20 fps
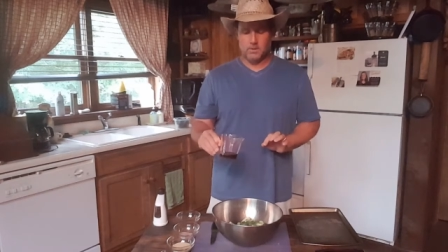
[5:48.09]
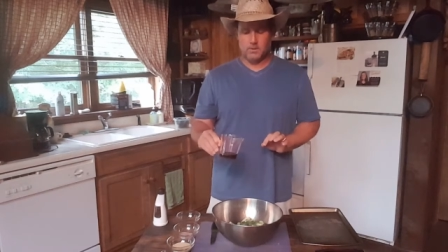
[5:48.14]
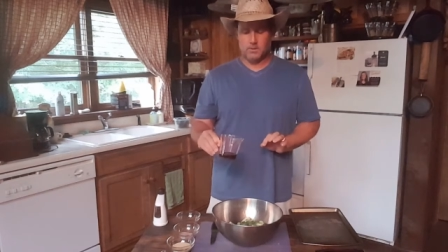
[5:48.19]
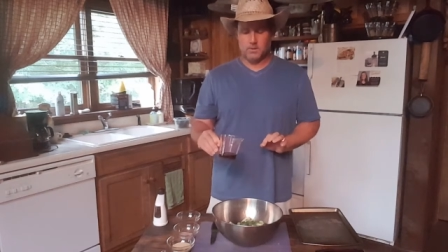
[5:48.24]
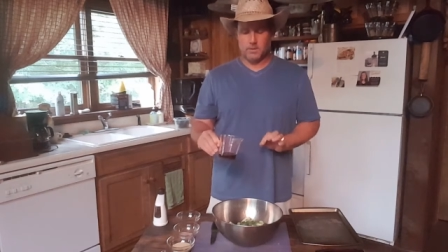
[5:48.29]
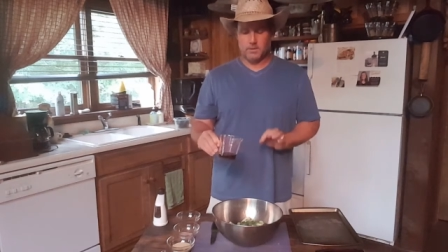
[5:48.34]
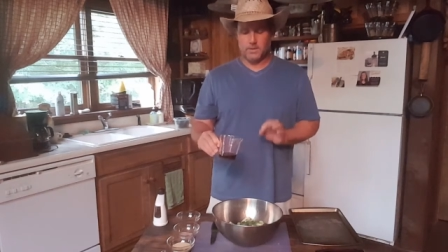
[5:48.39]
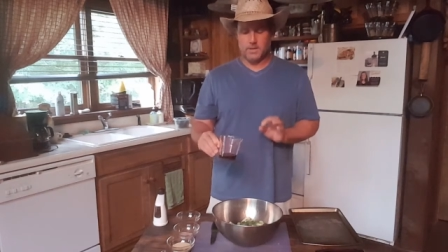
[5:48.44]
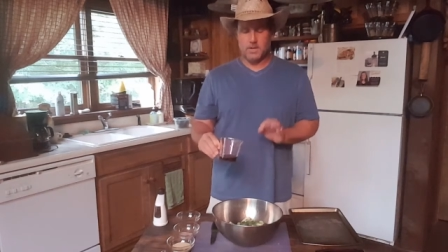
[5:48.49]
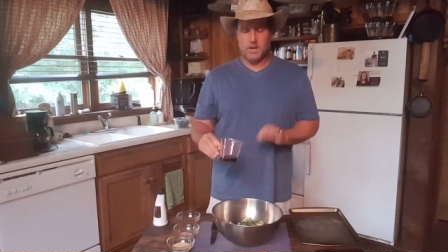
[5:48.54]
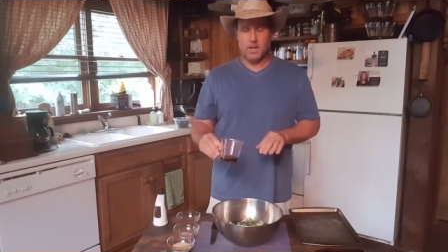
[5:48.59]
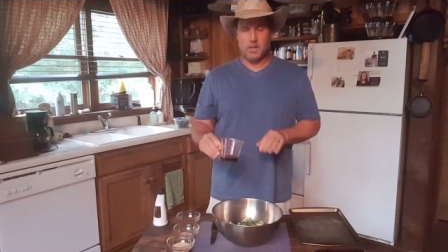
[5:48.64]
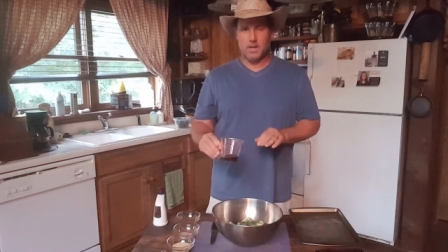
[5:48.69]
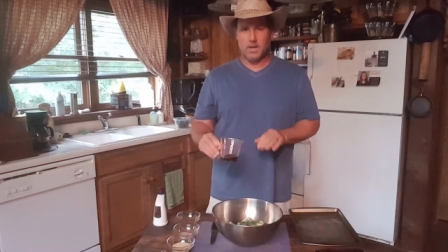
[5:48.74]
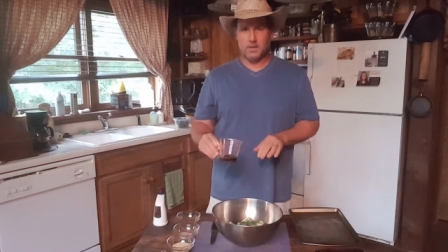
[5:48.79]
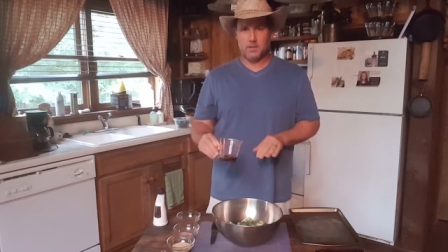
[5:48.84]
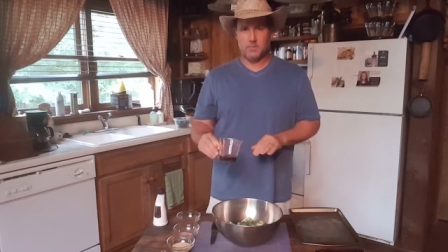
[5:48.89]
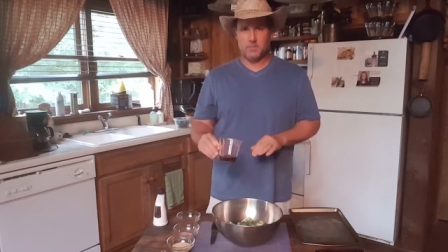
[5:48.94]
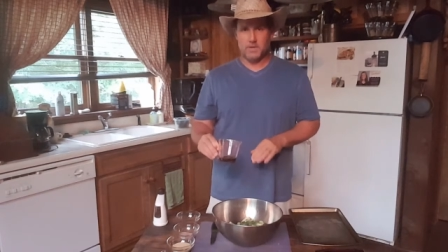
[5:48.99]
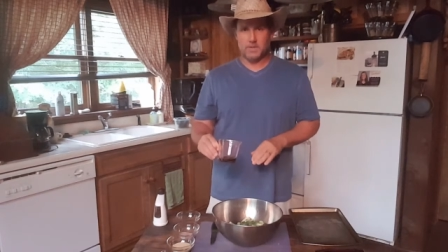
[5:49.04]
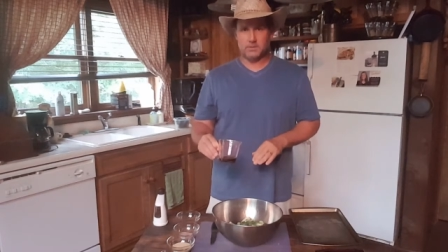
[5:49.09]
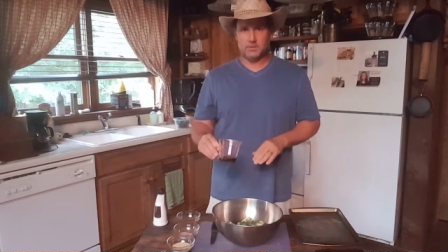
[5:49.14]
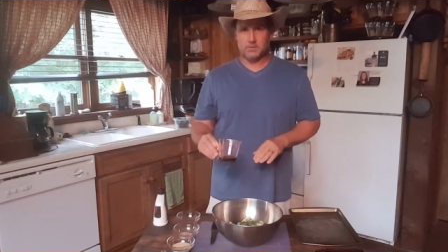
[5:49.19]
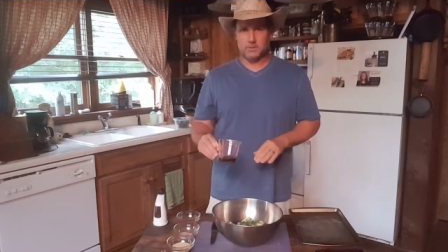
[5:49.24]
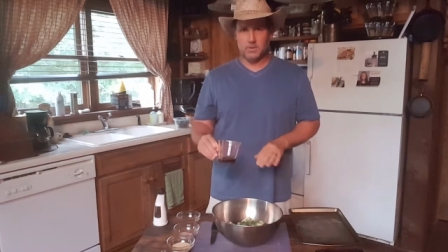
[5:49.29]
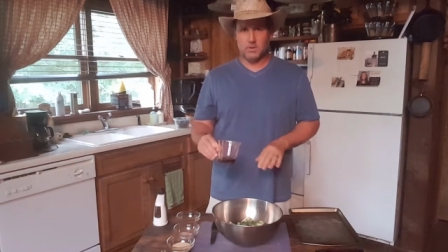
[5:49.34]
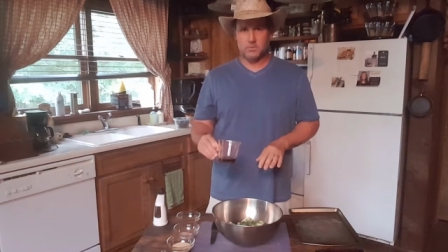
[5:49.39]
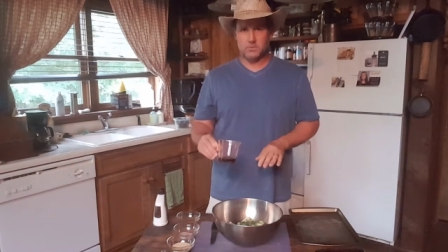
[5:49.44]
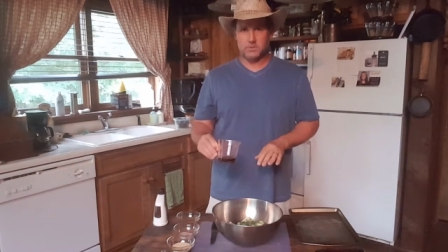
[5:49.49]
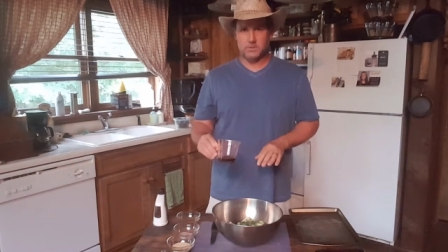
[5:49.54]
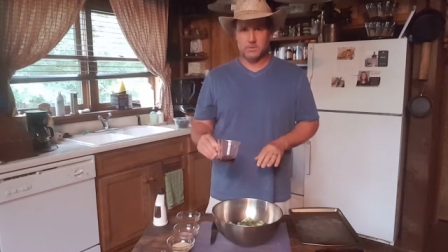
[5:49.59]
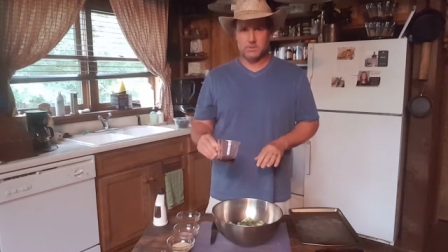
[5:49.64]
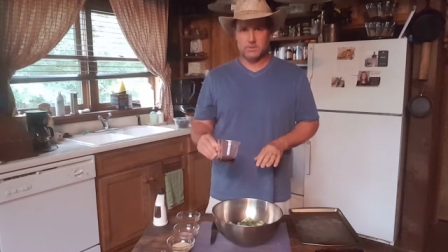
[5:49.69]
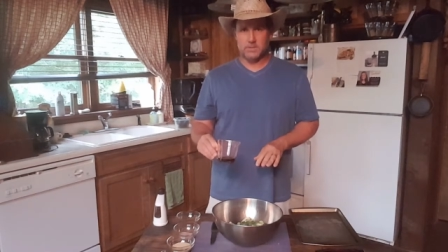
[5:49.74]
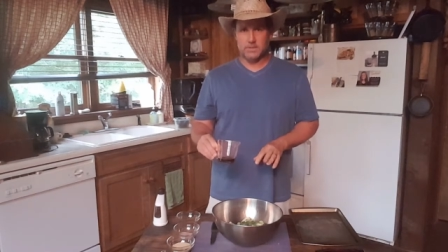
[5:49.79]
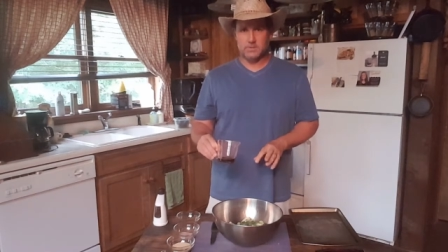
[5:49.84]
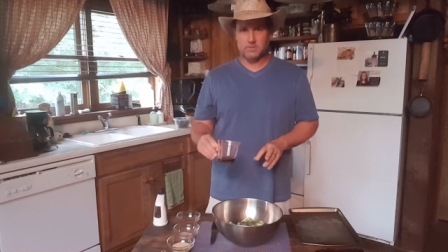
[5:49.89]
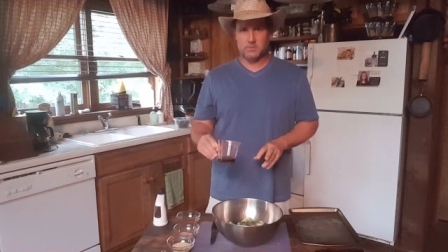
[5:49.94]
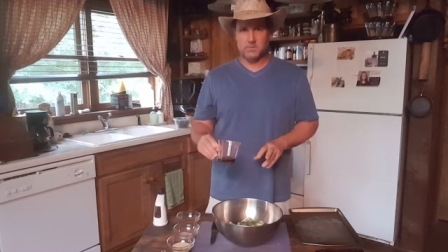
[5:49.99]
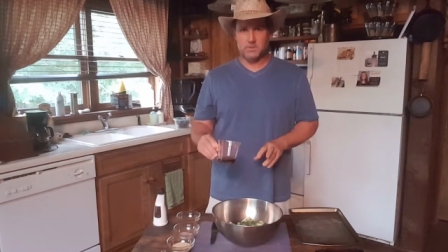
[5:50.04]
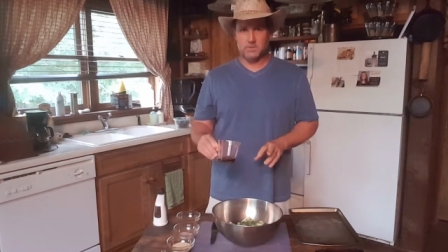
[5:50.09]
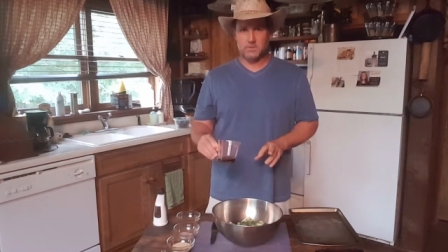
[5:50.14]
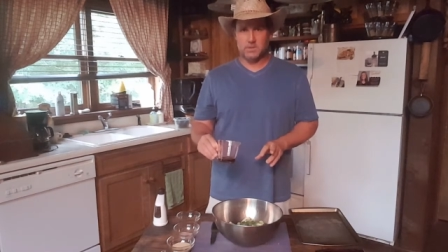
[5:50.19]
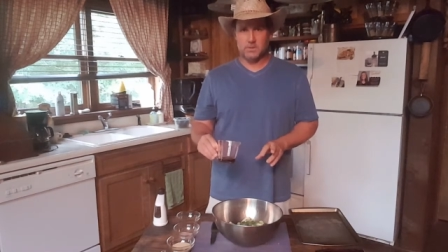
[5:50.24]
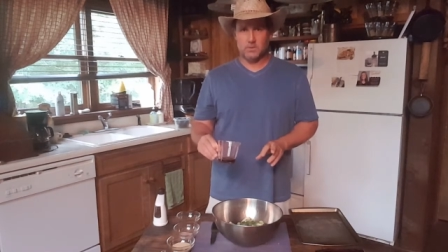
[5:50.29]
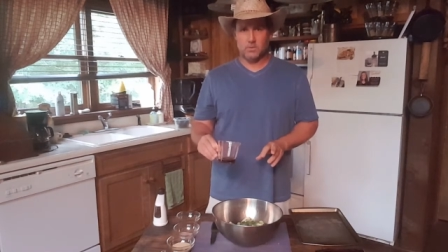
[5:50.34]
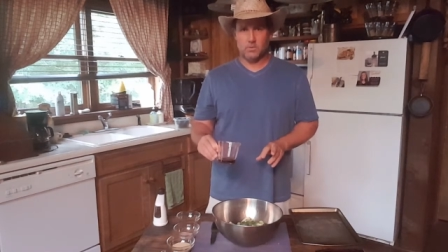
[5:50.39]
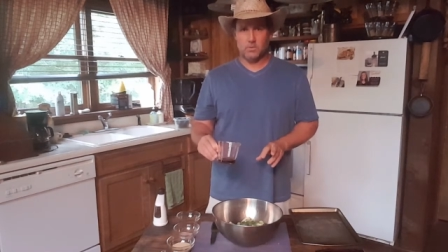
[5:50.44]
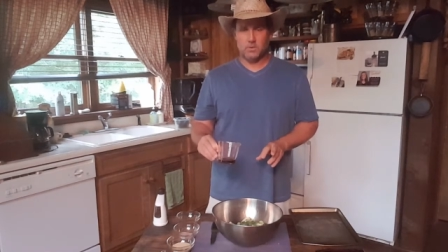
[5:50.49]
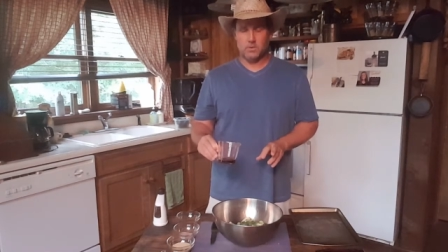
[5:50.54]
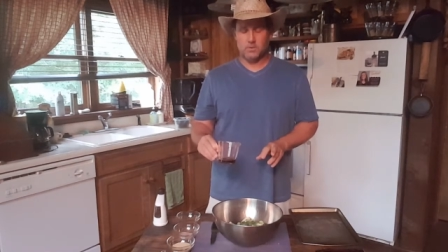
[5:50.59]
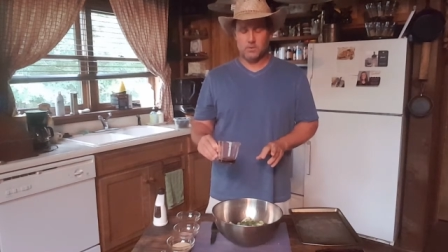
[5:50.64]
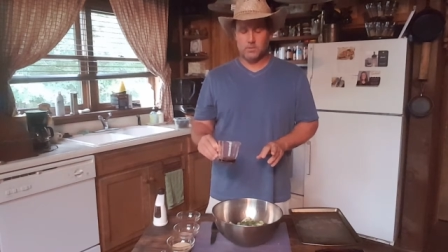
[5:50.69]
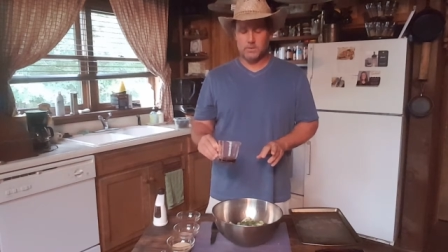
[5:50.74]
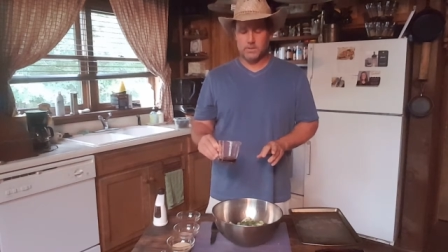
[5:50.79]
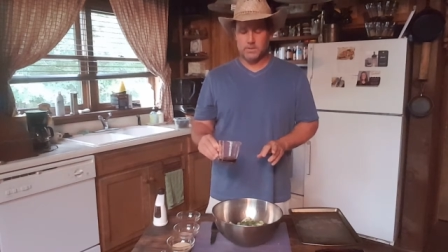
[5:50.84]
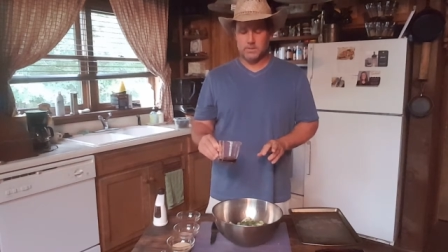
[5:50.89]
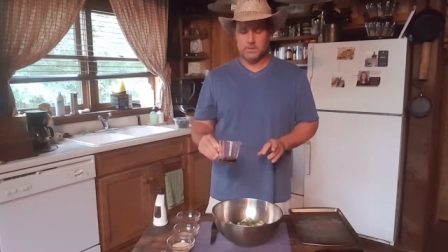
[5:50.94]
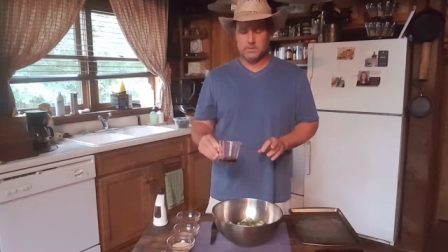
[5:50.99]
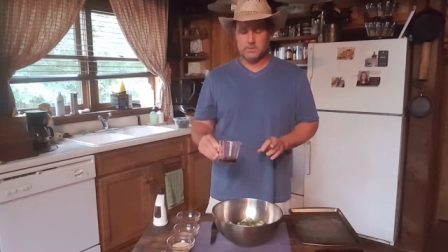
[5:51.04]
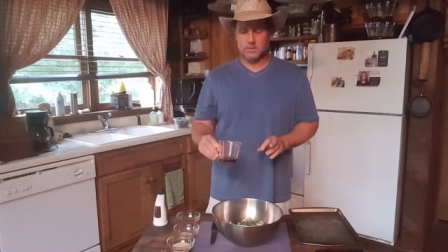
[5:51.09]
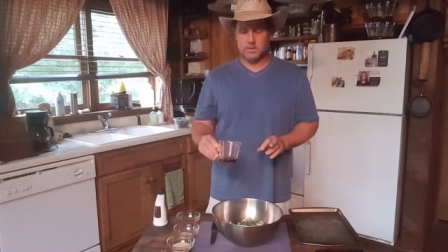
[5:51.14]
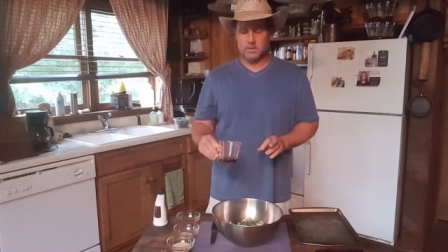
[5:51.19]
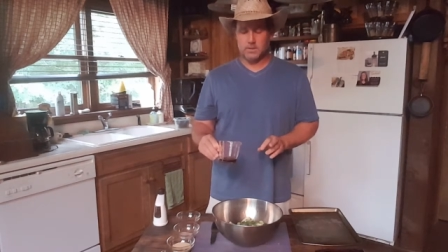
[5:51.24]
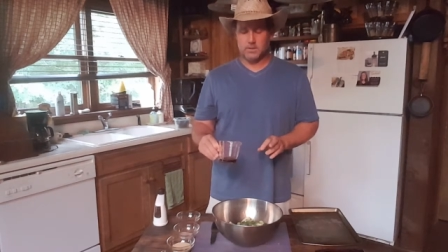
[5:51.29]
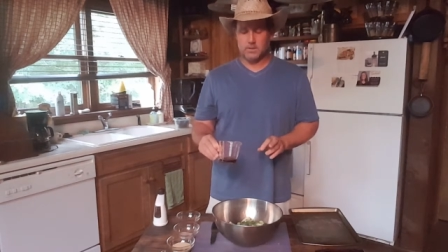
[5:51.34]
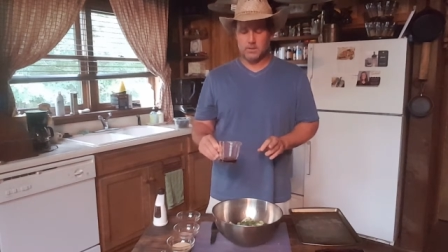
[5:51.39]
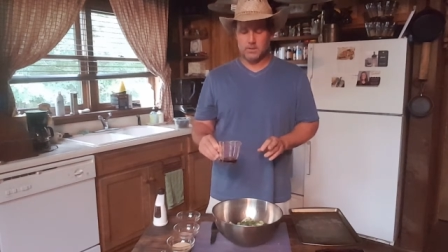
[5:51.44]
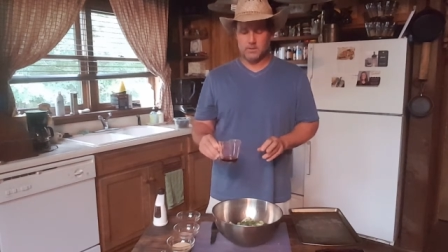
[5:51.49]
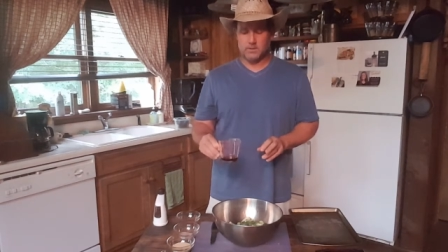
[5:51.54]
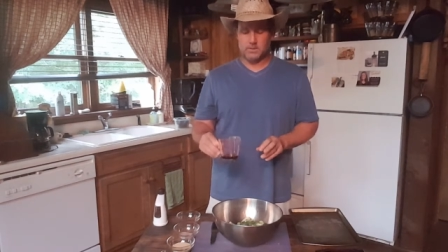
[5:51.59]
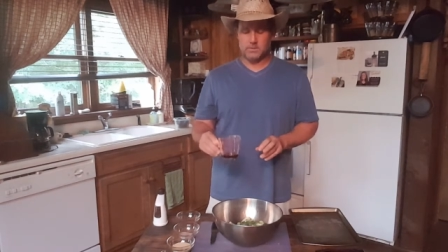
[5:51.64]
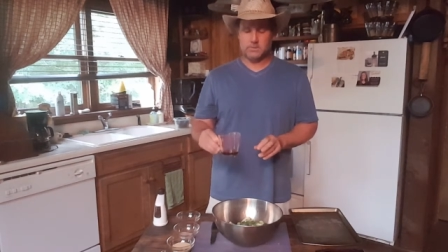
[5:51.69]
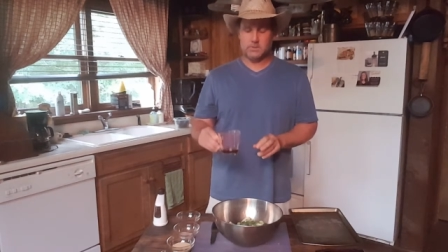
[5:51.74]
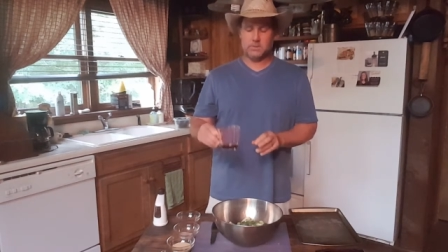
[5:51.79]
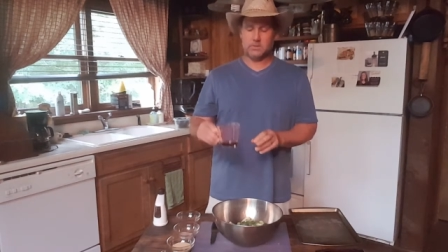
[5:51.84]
The thing I like about the toasted sesame seed oil is this